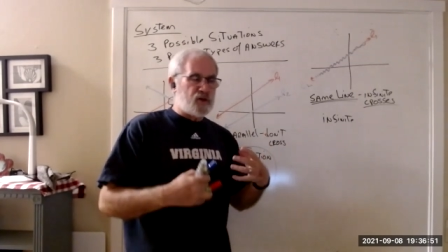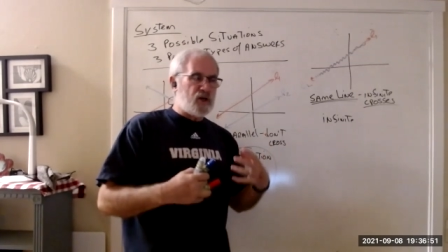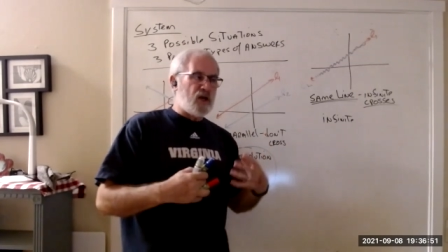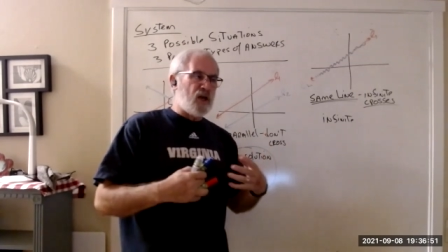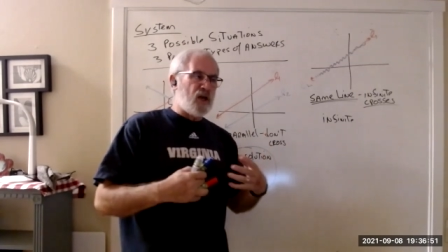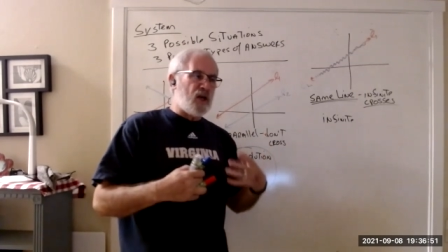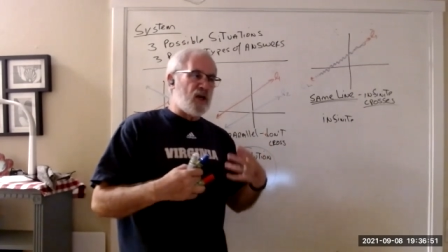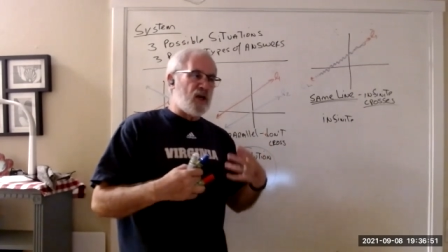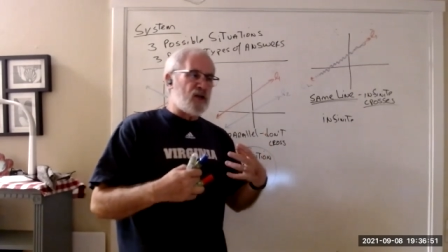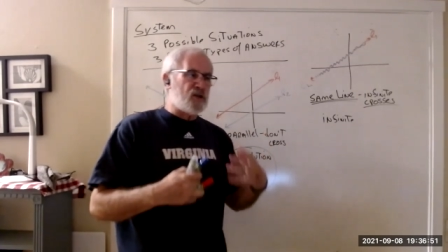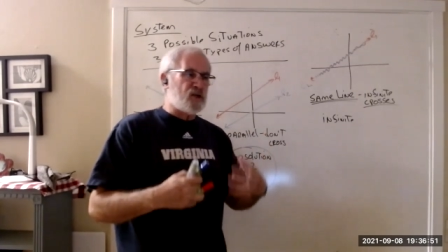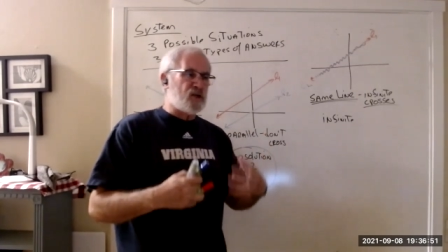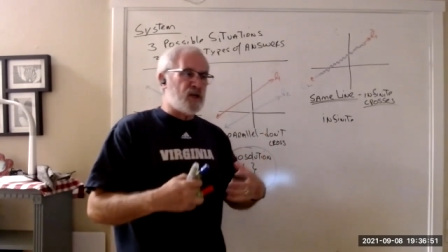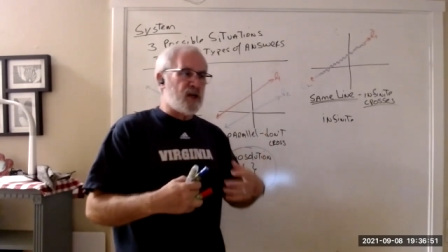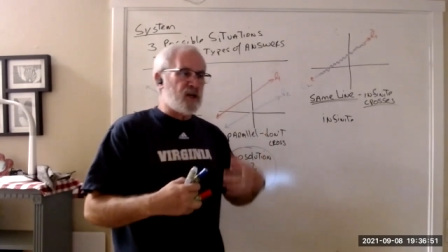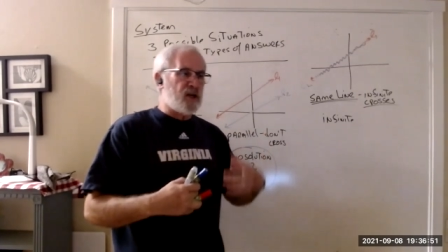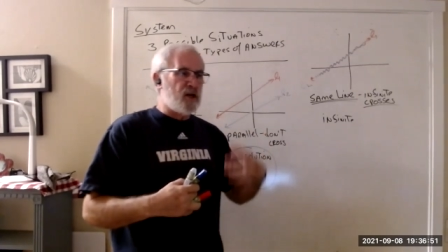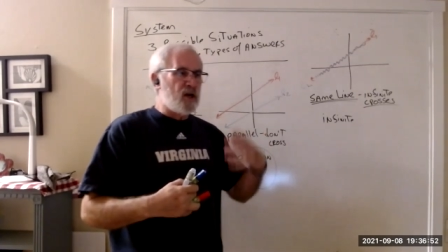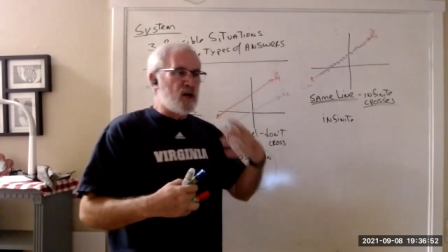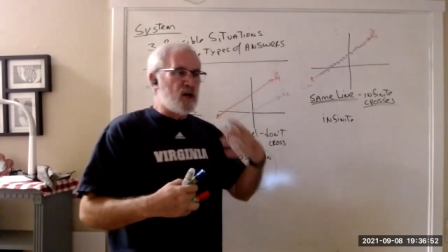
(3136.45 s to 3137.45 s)
He, he
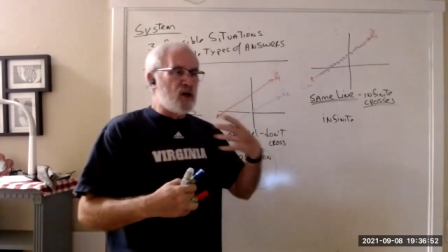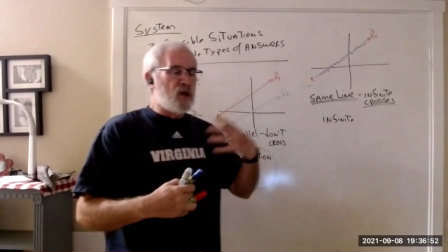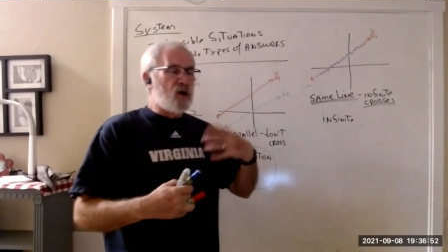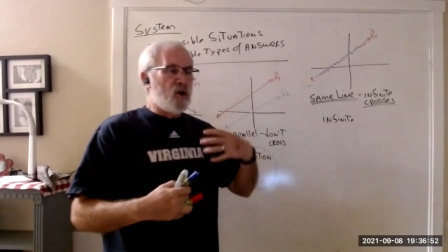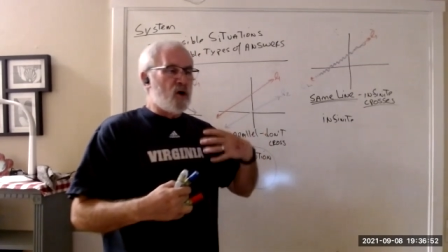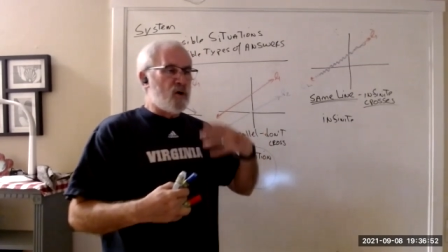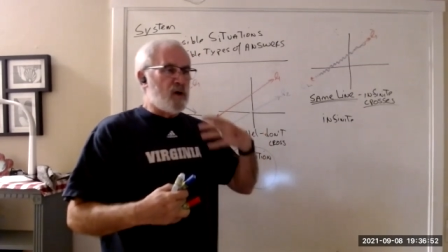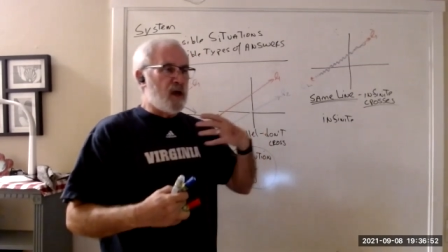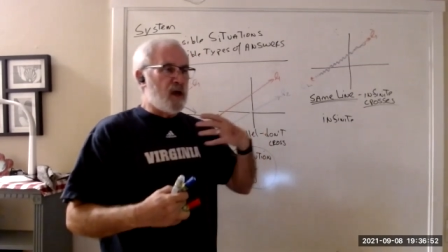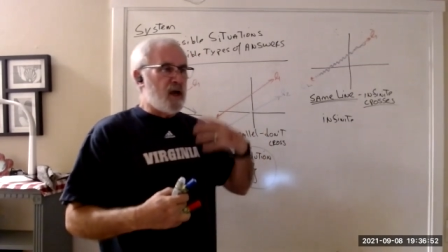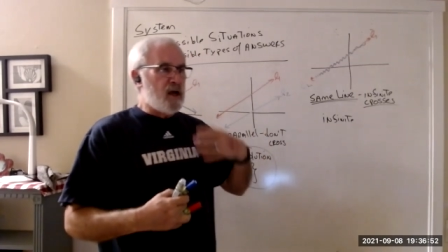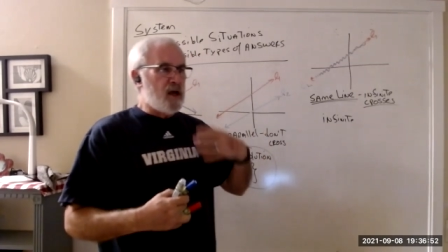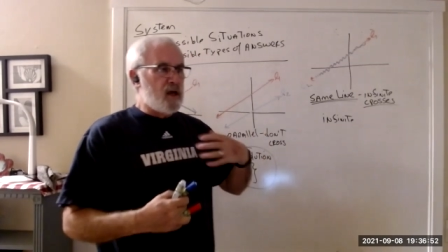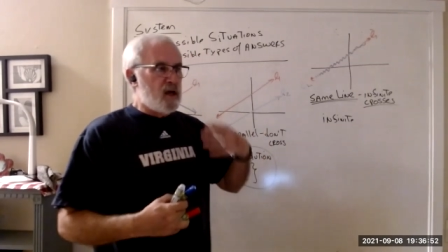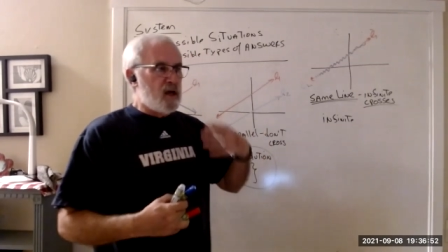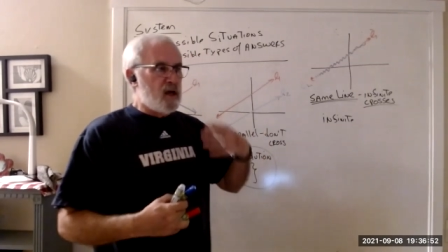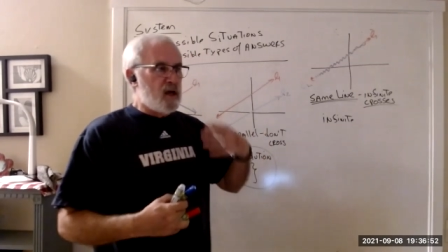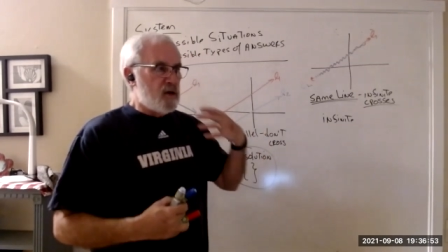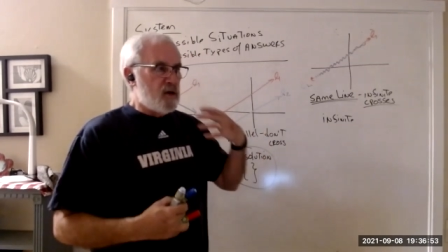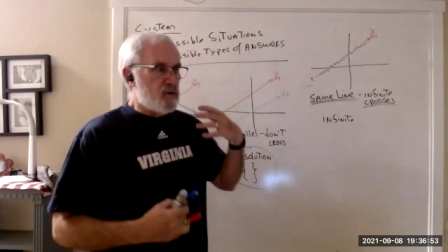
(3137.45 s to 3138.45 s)
said, okay,
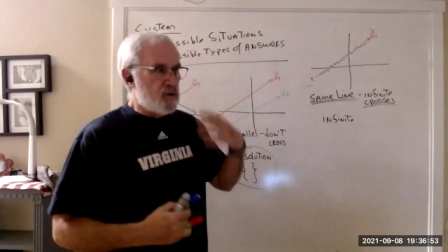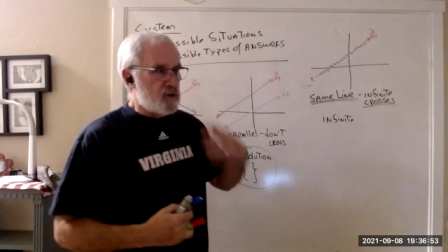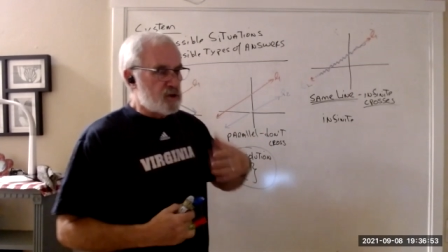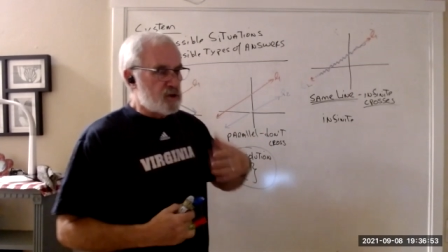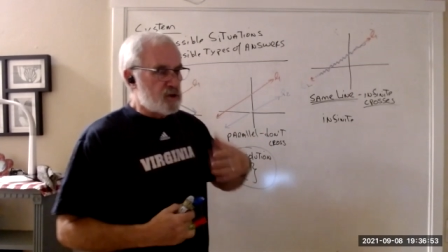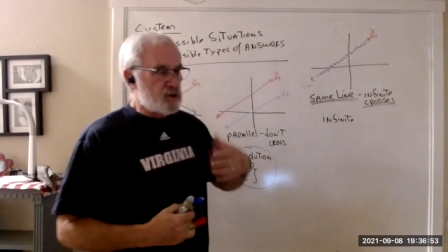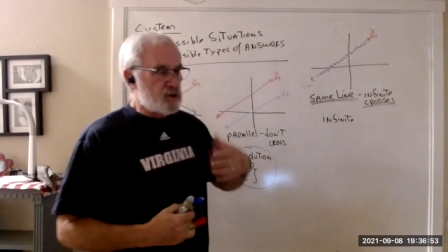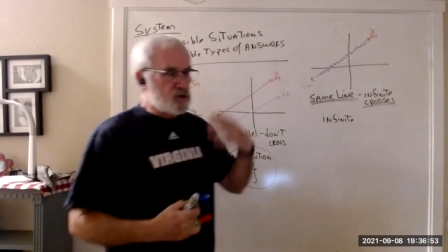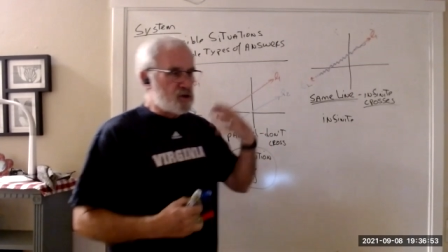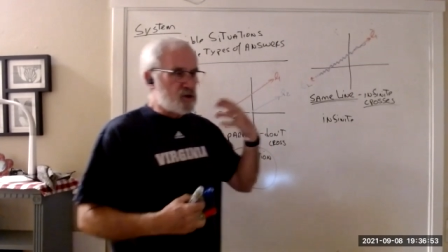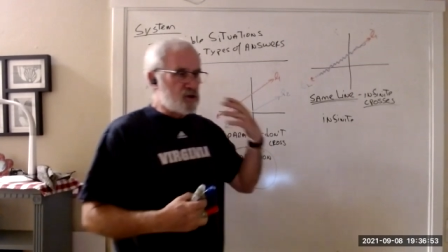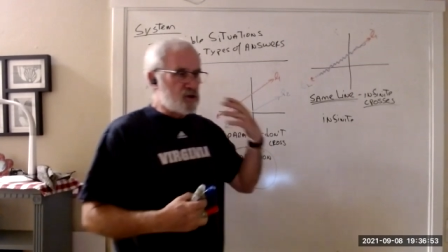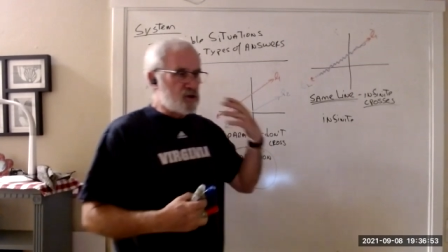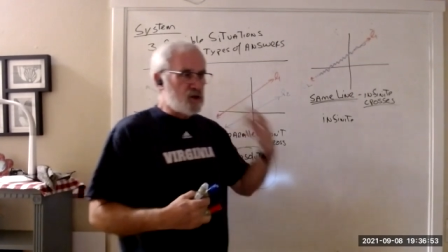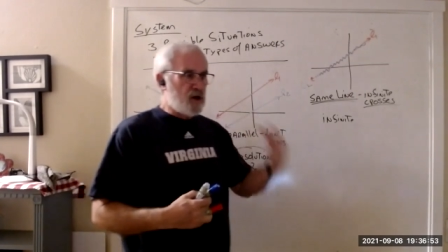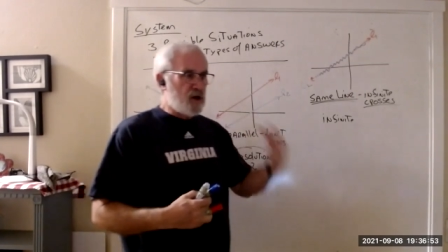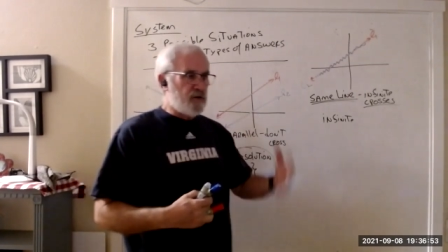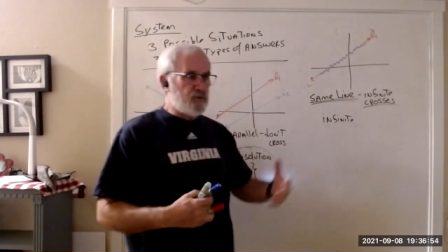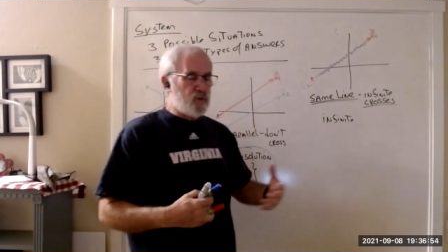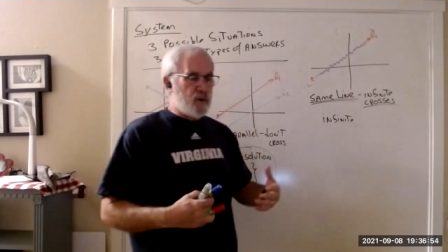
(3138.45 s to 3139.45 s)
this is the
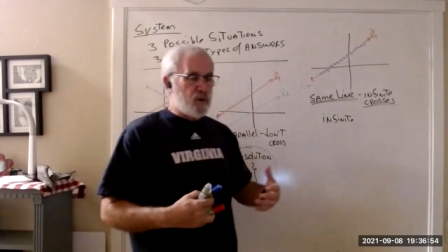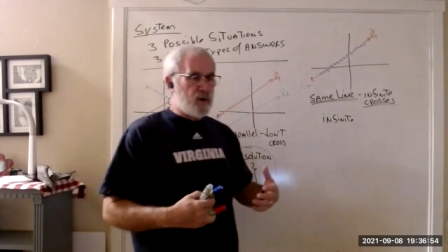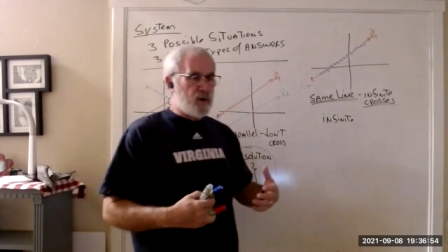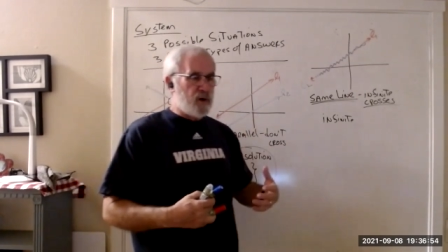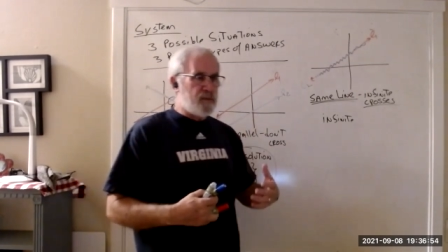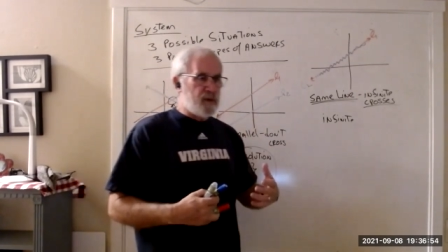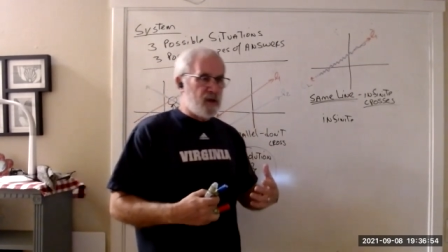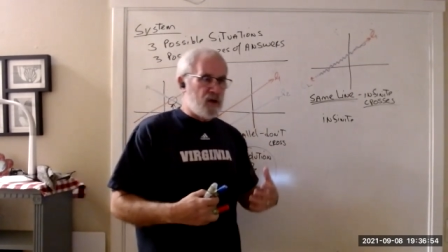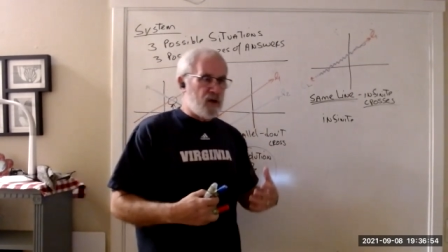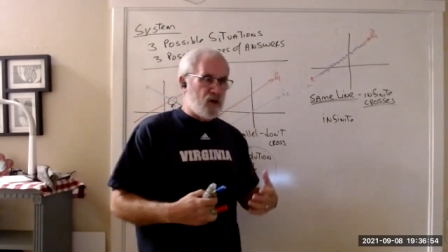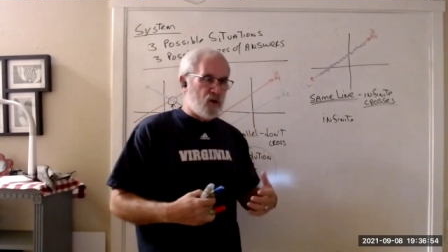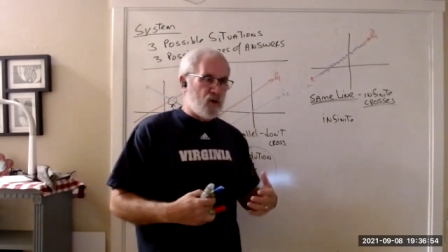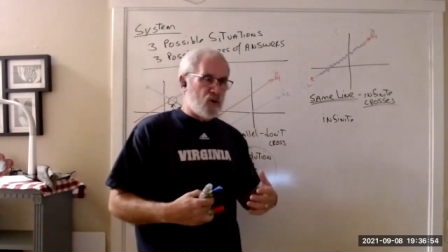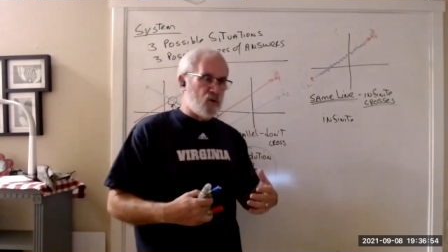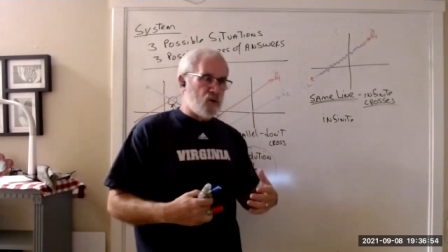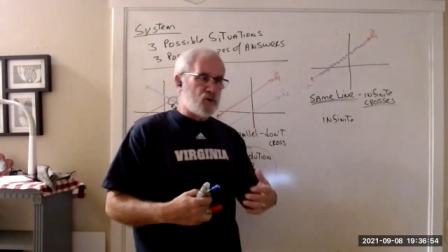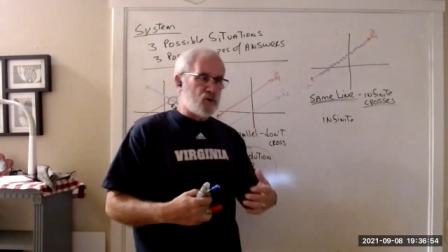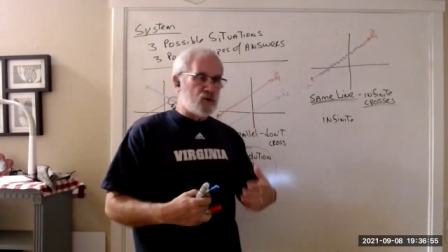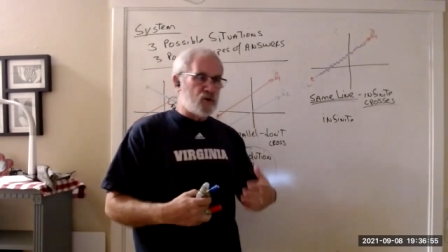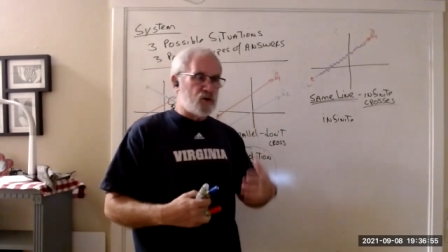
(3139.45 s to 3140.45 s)
software I'm going to
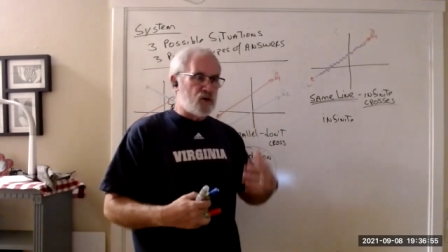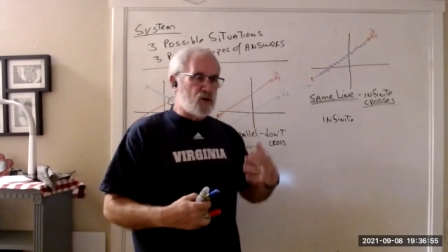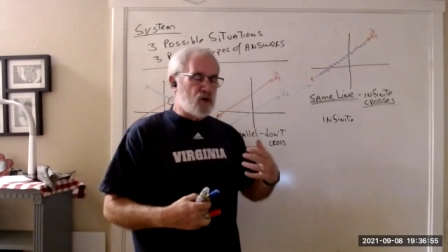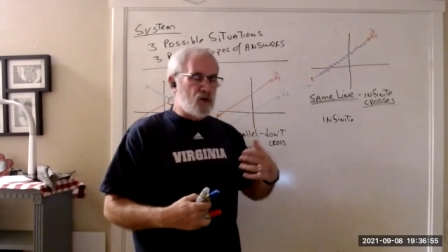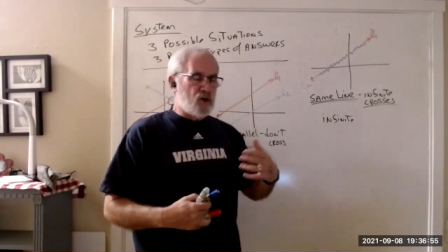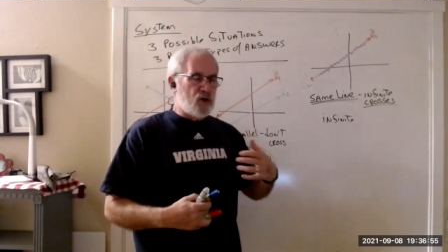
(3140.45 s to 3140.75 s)
use.